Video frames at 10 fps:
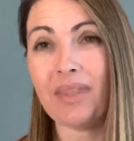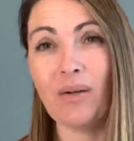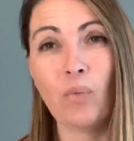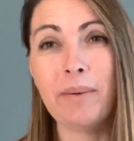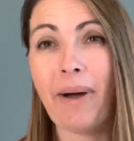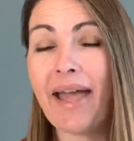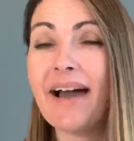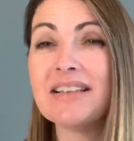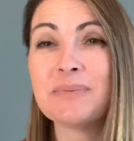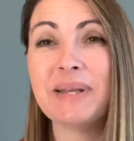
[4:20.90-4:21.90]
when my
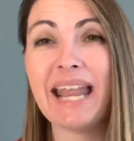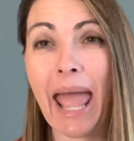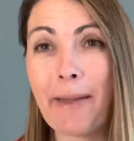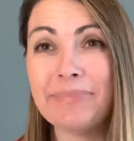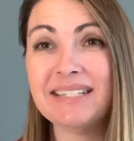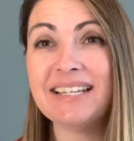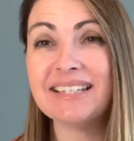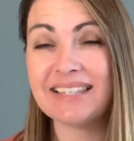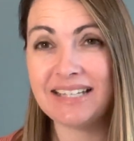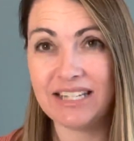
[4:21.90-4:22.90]
husband
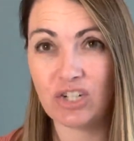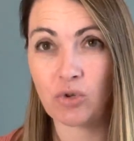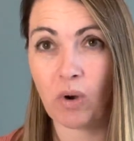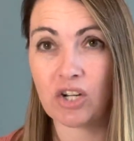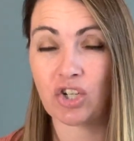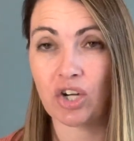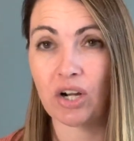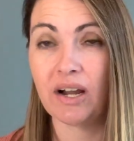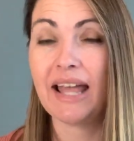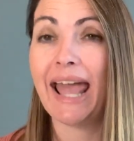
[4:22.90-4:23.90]
empties the
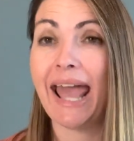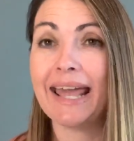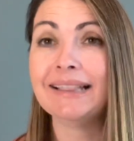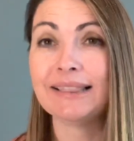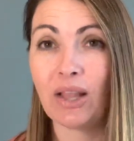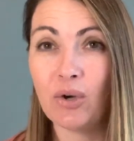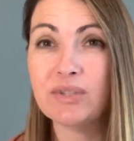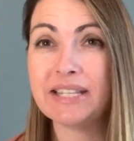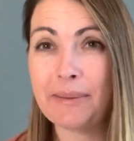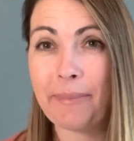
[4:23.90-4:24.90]
dishwasher and
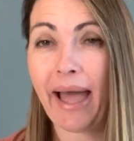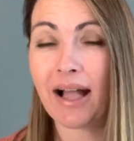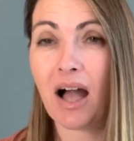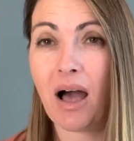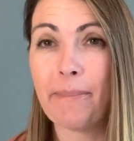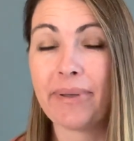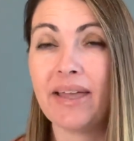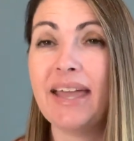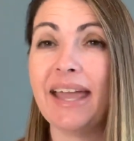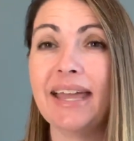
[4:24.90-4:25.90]
loads it back up,
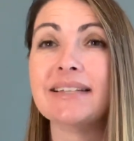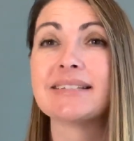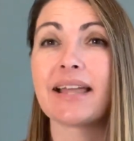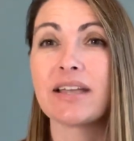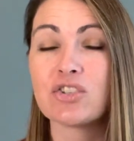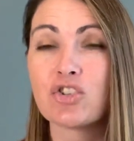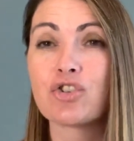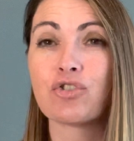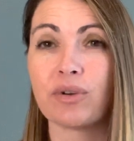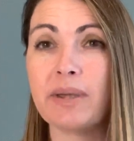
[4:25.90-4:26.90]
it's like a
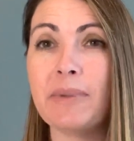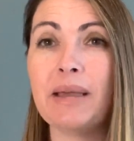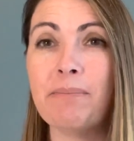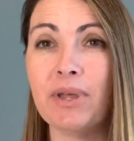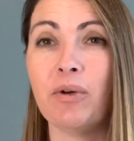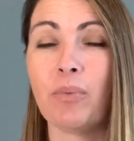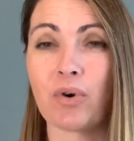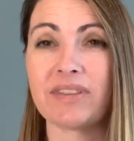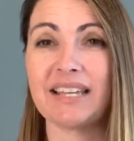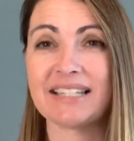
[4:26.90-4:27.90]
screaming
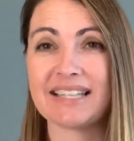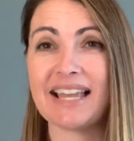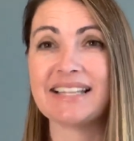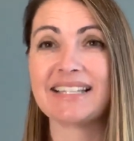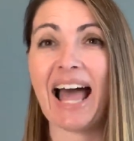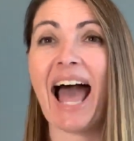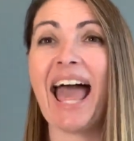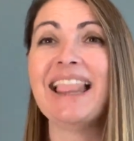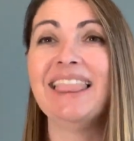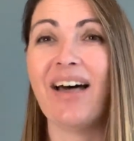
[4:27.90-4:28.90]
billboard that says,
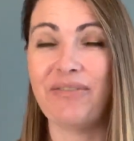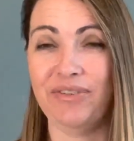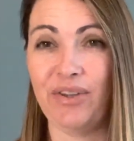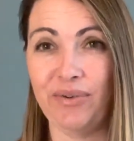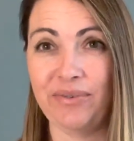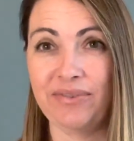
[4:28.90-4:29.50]
"I love you."